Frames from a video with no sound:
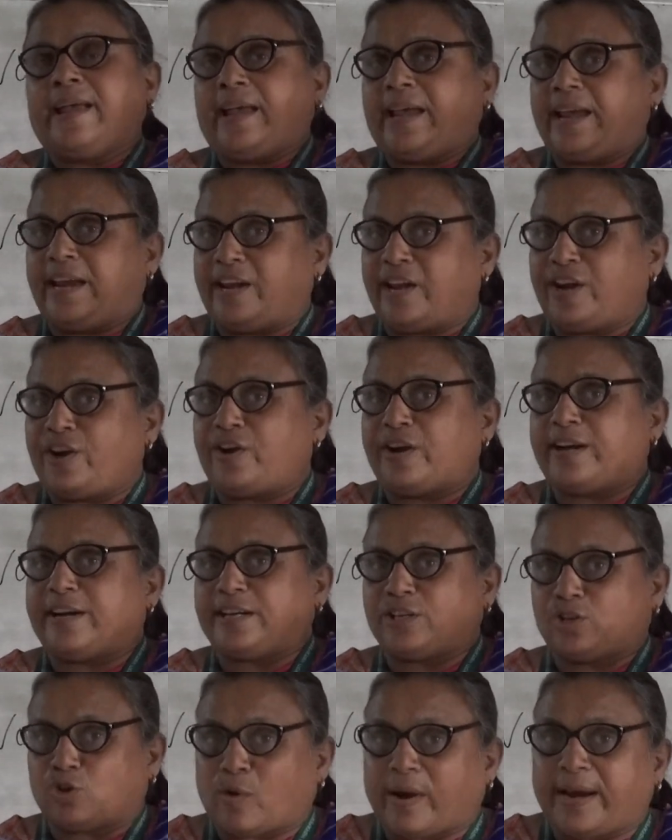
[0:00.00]

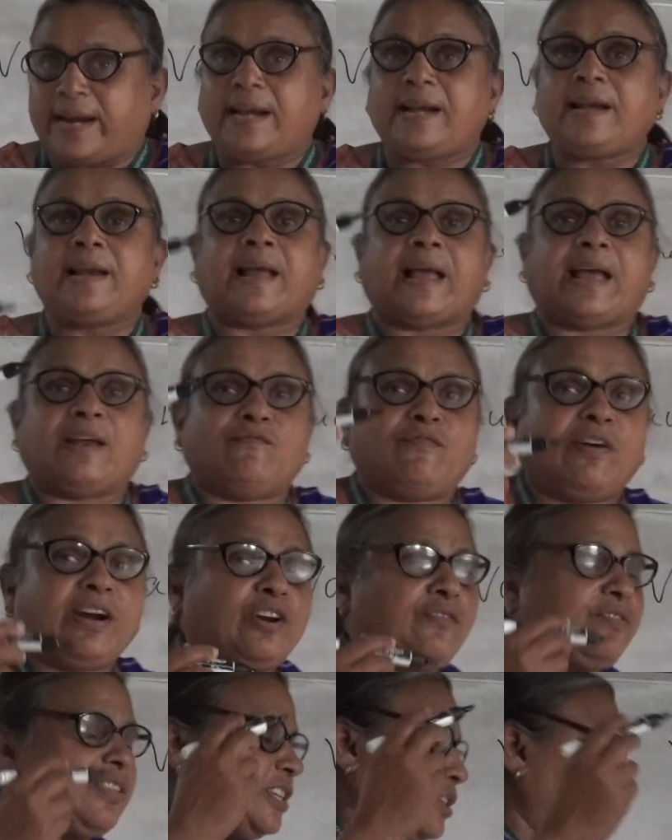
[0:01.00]
aerated soil, and one of the